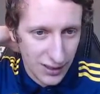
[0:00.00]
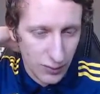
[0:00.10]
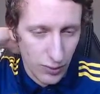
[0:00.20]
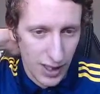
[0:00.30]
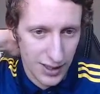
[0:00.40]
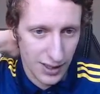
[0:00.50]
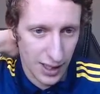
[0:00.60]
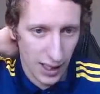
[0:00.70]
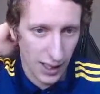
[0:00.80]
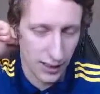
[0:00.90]
Where's this
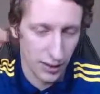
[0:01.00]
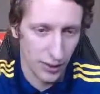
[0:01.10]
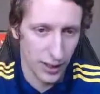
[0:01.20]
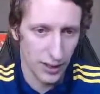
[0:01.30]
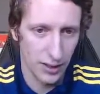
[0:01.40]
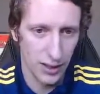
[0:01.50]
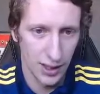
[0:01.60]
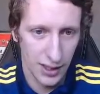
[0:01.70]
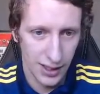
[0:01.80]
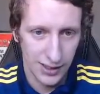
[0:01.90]
highlight going?
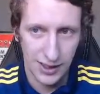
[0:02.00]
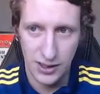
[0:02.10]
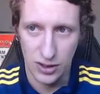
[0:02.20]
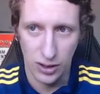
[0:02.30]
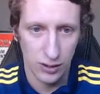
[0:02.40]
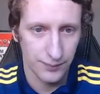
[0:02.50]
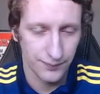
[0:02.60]
Pinto.